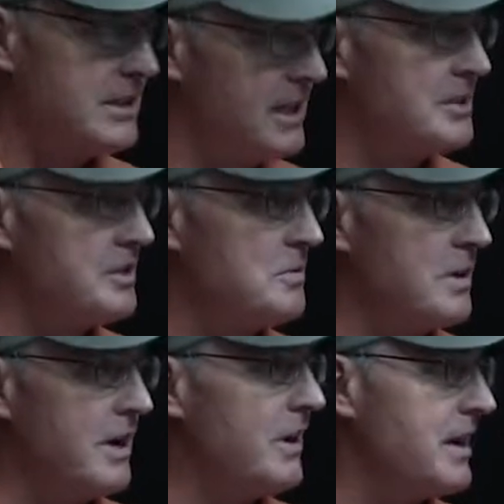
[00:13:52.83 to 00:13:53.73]
tension
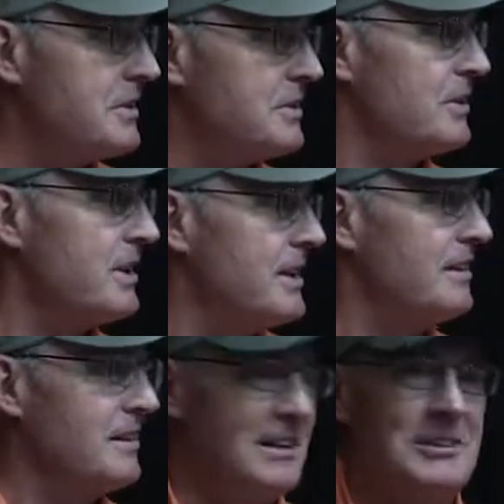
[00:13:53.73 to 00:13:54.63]
quite right, and so
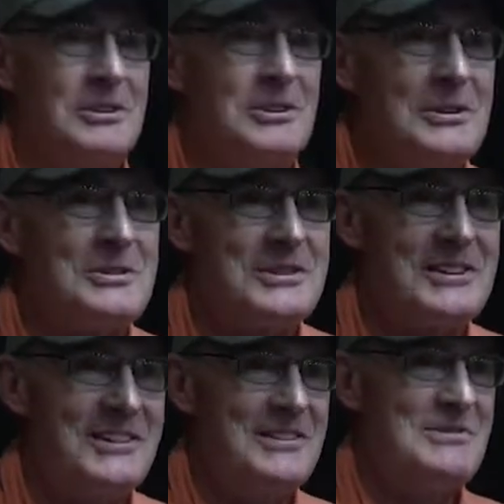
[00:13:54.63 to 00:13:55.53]
they're a little too loose
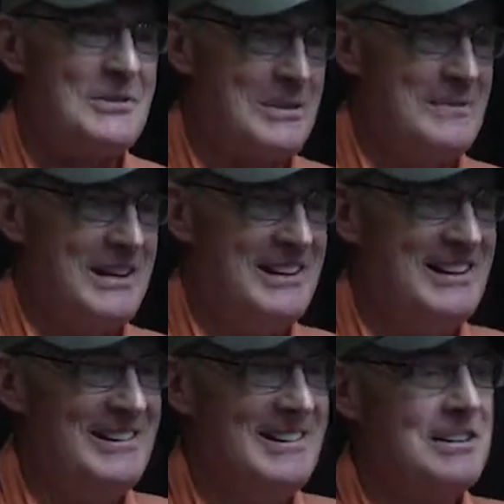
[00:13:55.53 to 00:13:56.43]
for me.
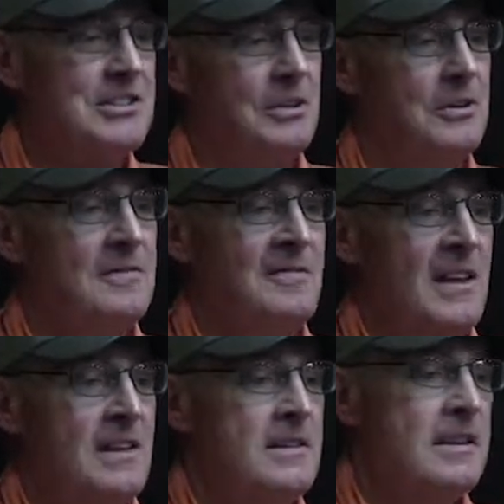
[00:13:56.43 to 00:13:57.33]
So
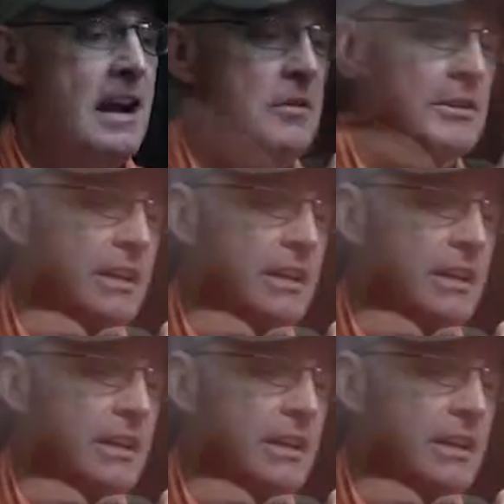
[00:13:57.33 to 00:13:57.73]
now we're